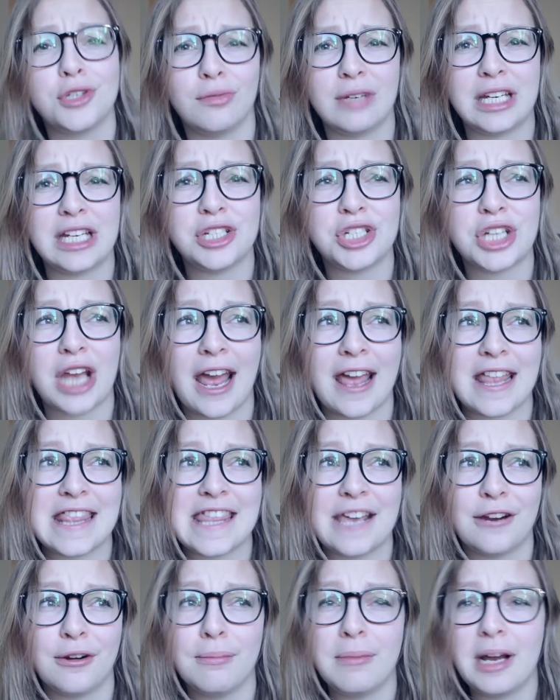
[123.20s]
you reach and
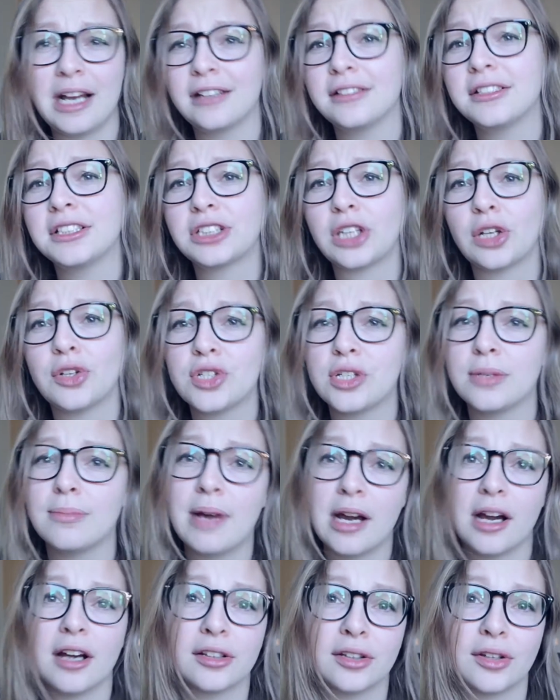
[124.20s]
there are milestones to
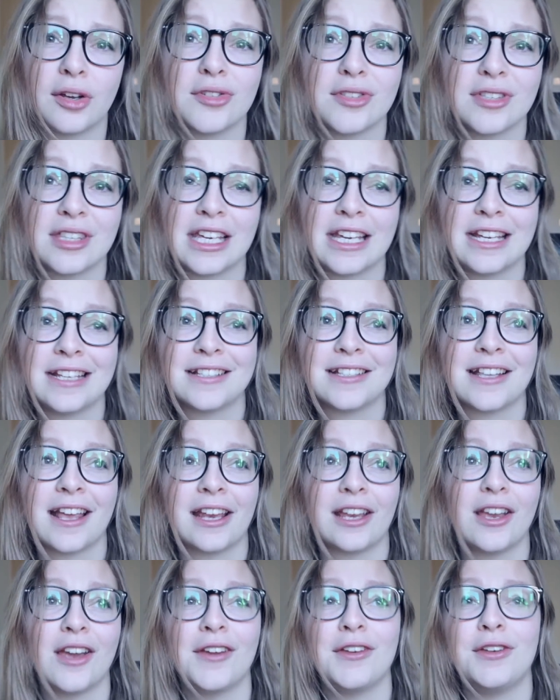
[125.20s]
mark those things.
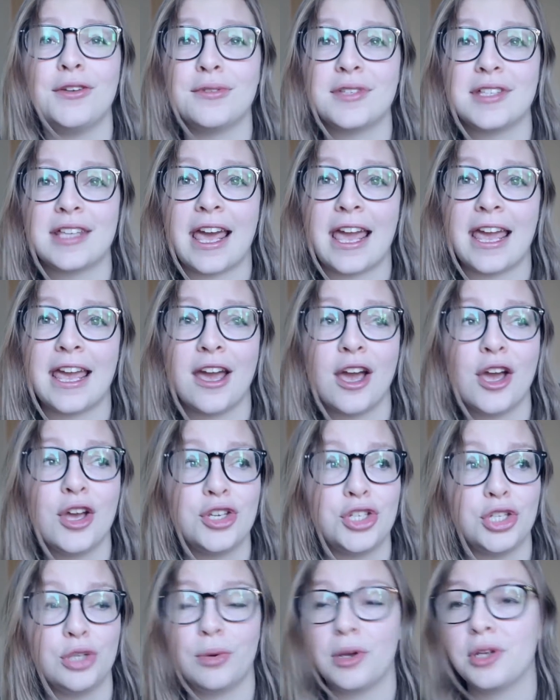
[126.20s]
Like you say,
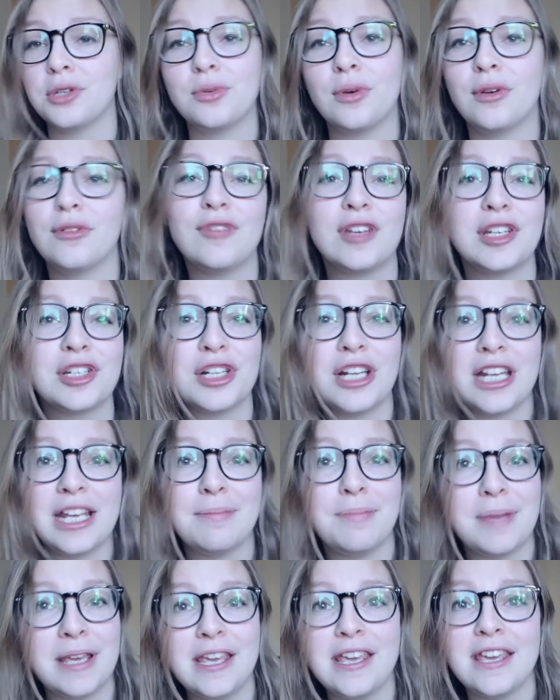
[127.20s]
do you want to officially
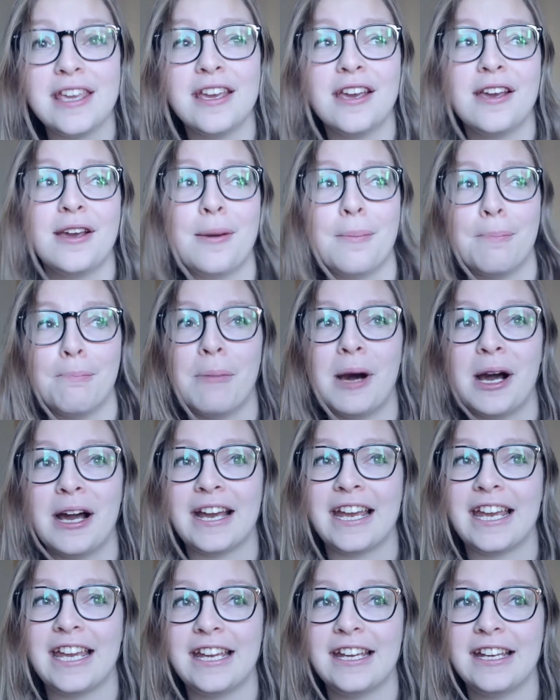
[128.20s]
be
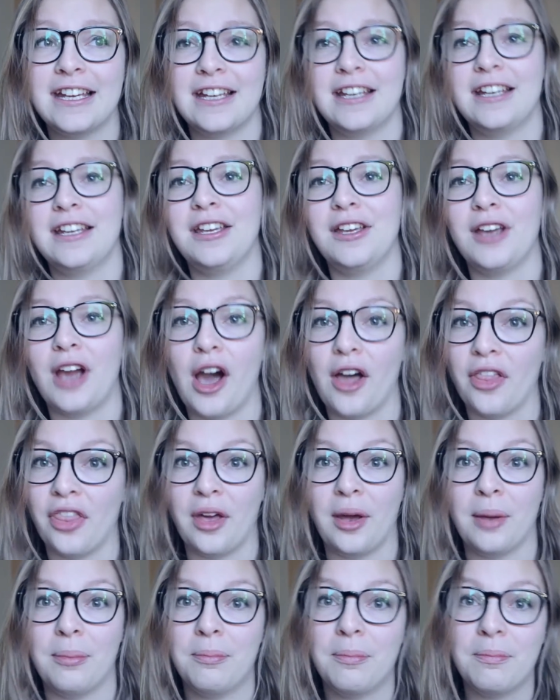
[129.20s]
my
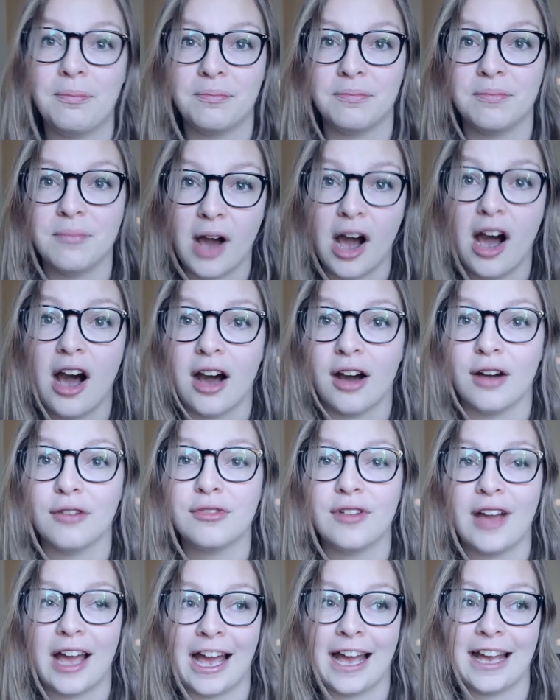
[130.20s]
other
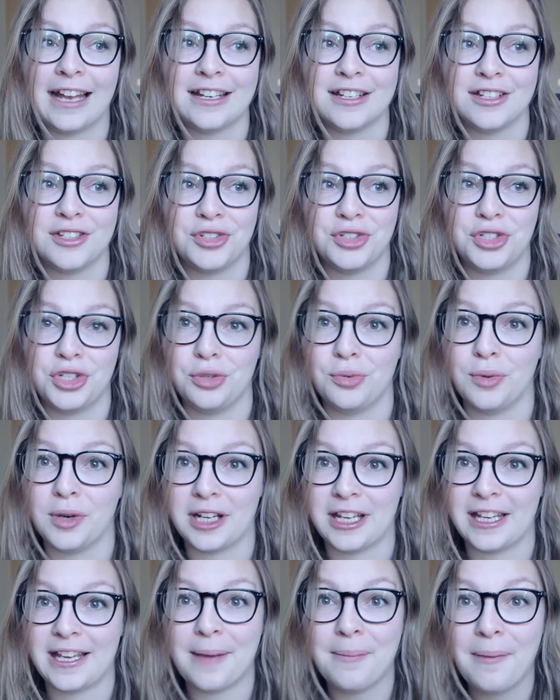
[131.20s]
half? And do you want
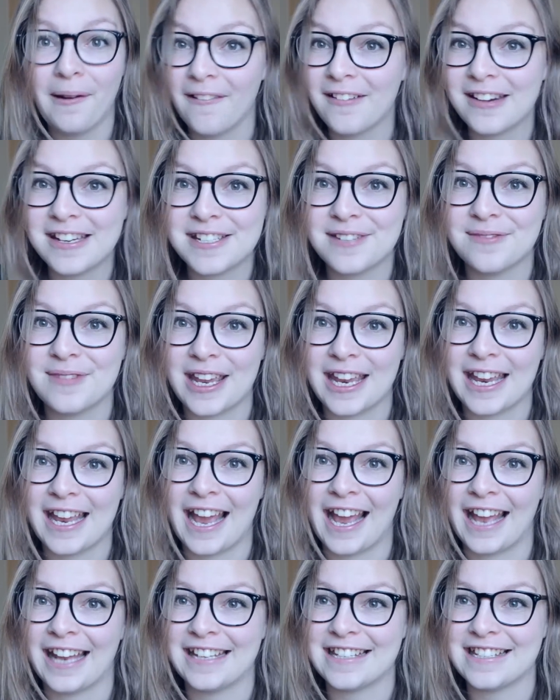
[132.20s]
to get married to me?
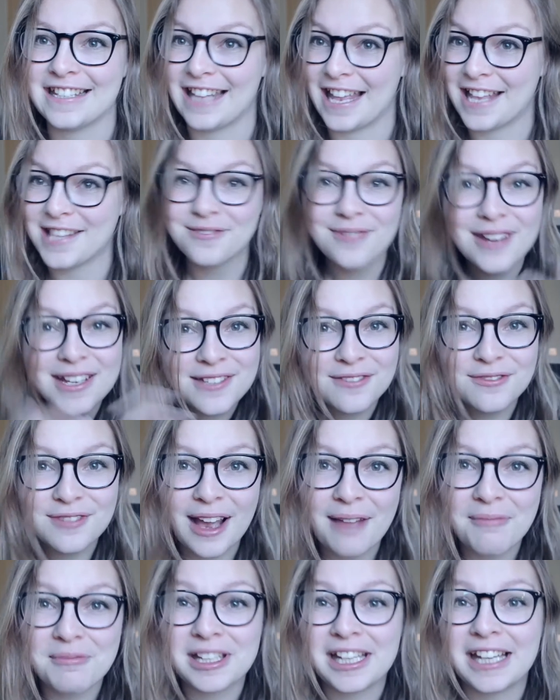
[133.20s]
And let's raise a
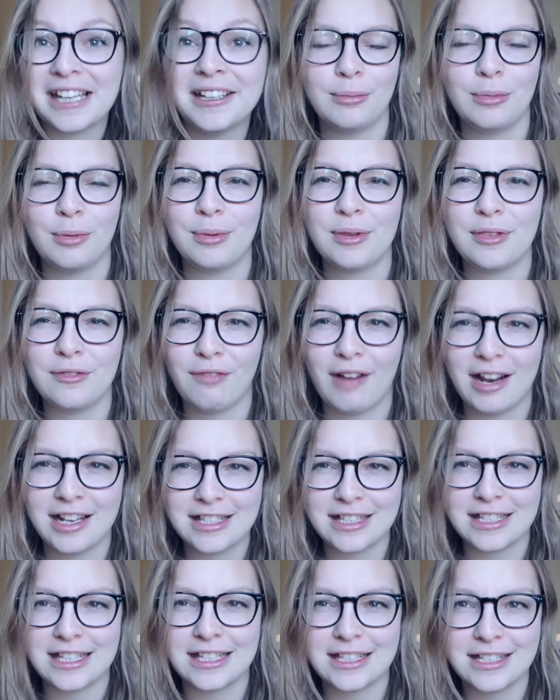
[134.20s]
family. But with
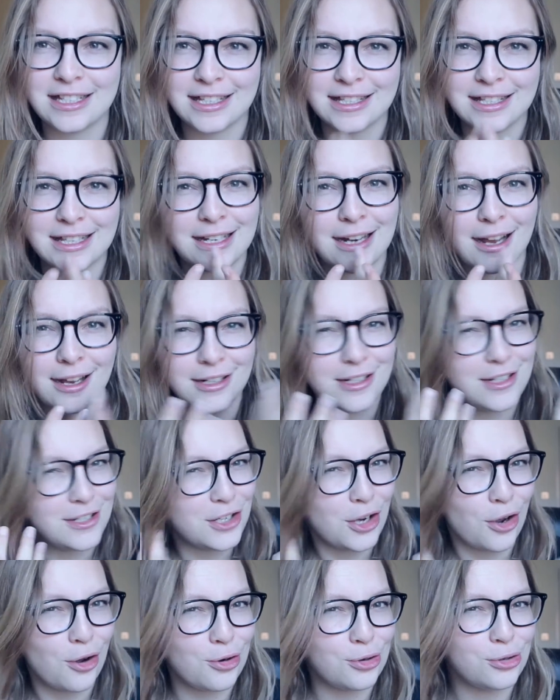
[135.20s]
friends, it's just an
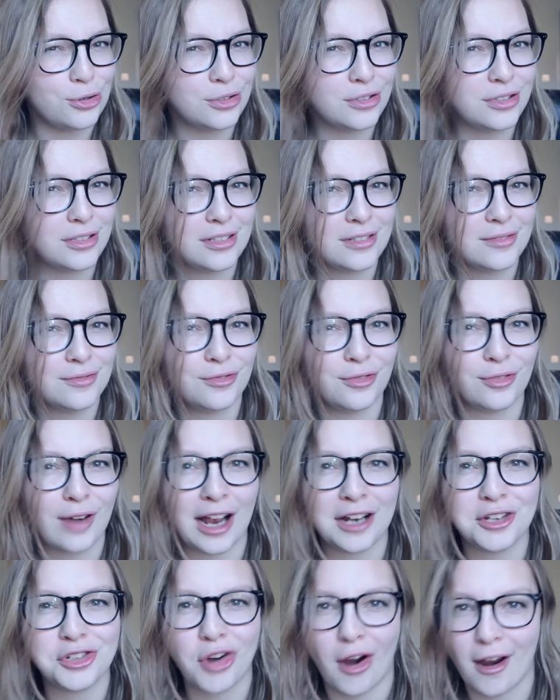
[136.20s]
untold,
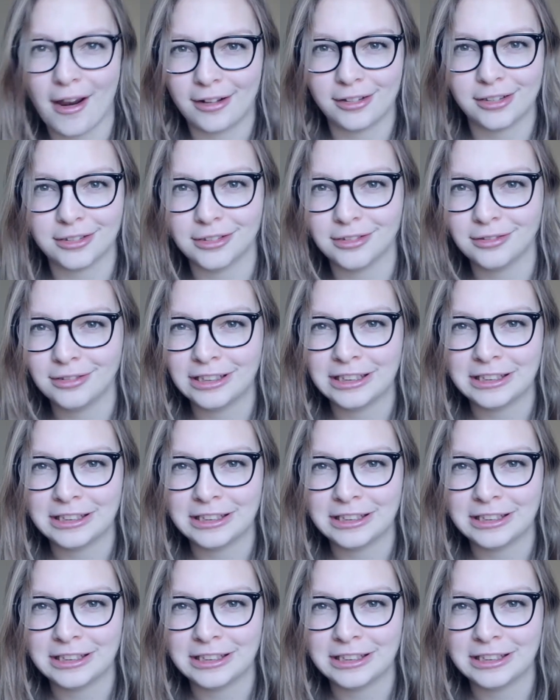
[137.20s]
fragile